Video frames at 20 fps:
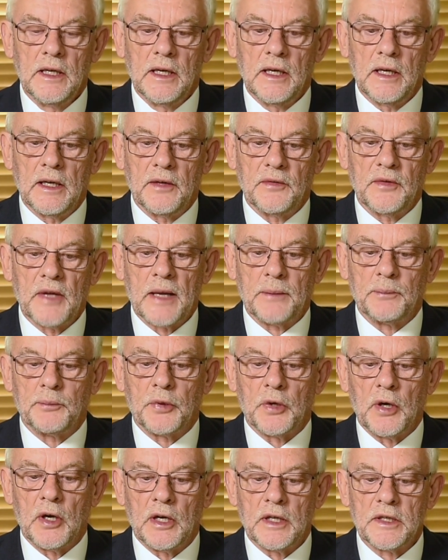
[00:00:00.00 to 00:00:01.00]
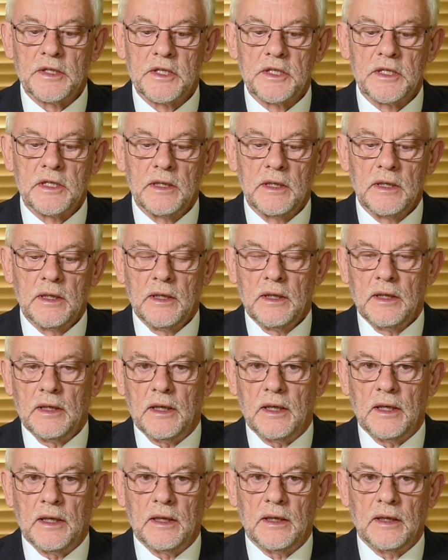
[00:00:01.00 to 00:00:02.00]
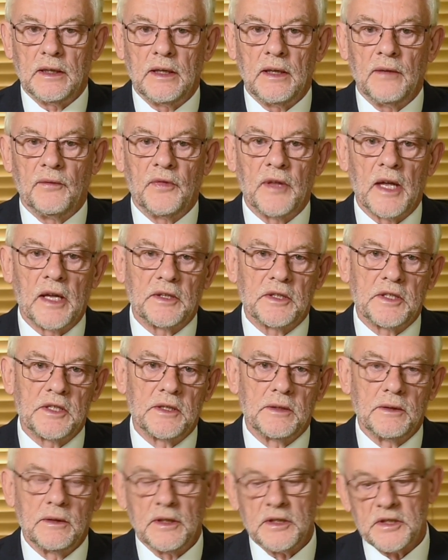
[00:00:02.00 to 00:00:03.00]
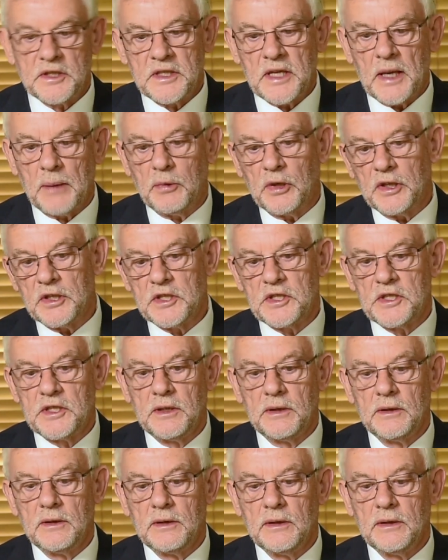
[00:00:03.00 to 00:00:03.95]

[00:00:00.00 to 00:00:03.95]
And at that price, if that's established